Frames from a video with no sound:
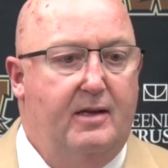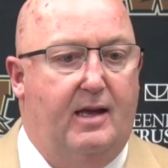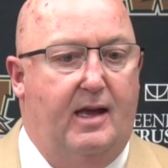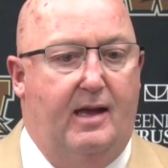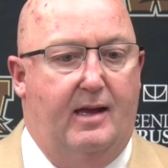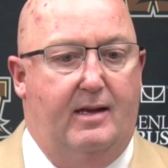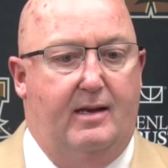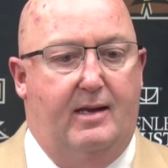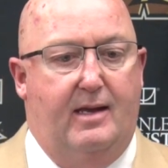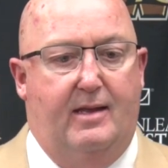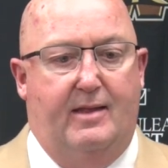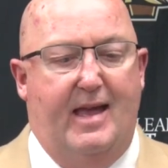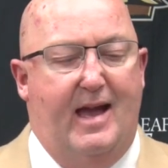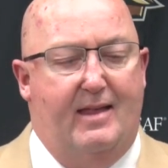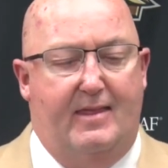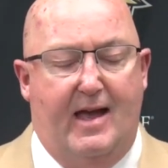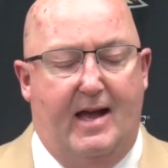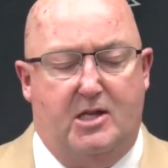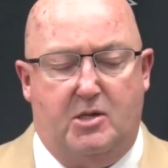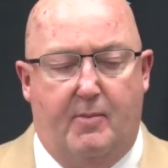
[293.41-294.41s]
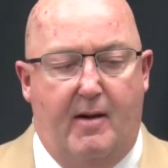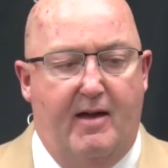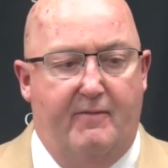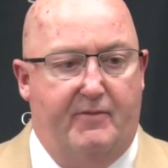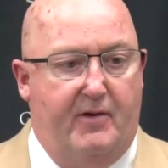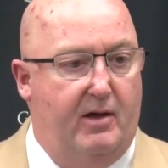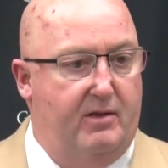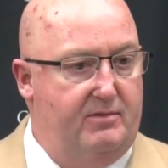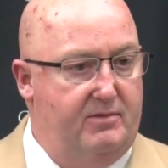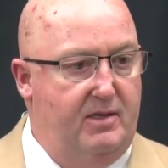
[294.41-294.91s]
And that's my
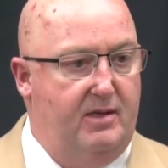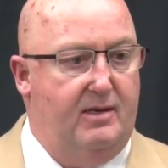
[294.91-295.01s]
fault.